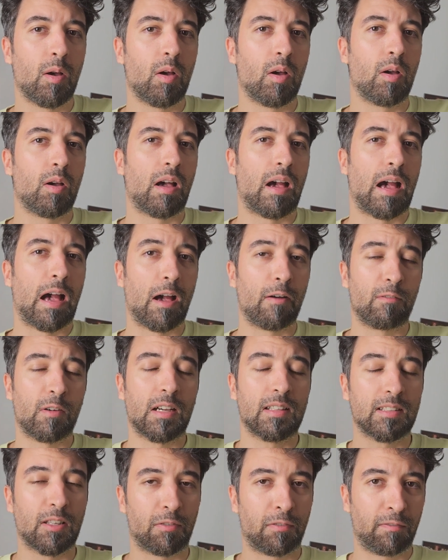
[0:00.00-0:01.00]
have an
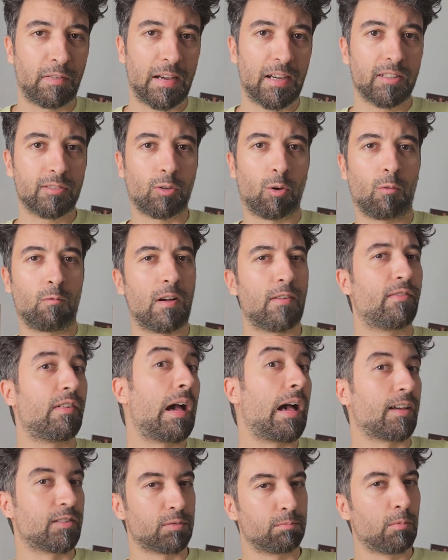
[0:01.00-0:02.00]
effect on whether
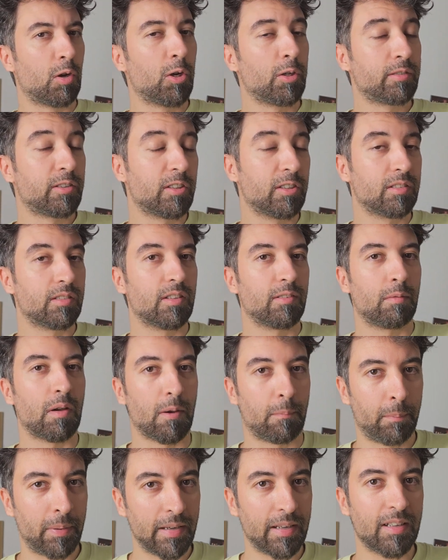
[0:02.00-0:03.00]
Asmodean
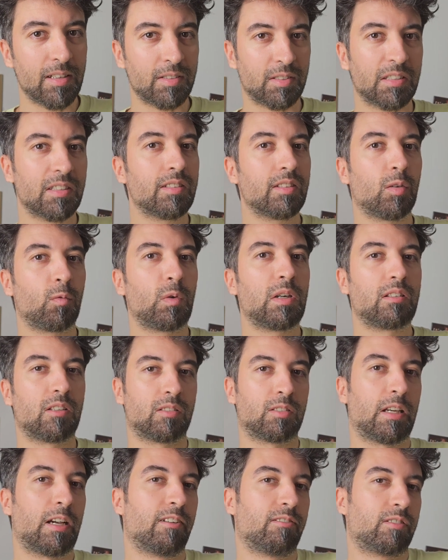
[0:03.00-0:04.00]
appears in the Wheel of
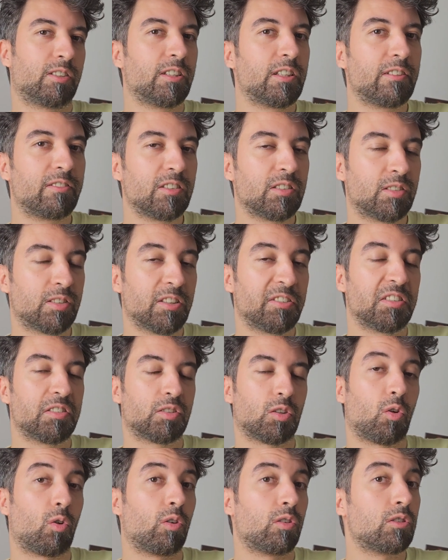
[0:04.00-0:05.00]
Time TV series
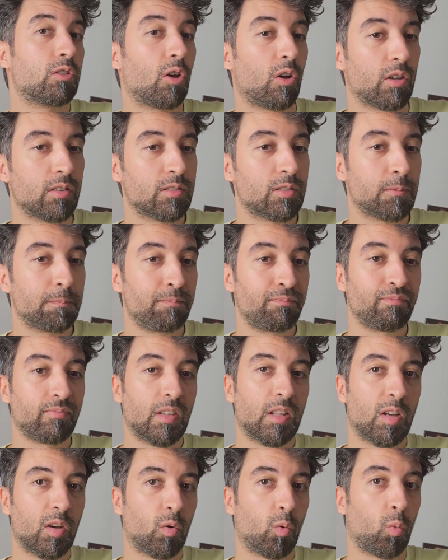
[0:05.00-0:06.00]
or not?
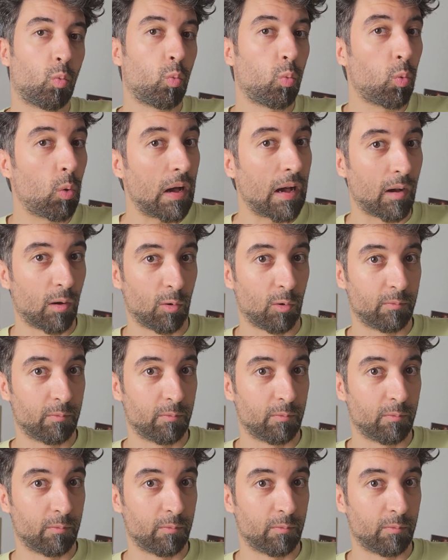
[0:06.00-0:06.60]
Well,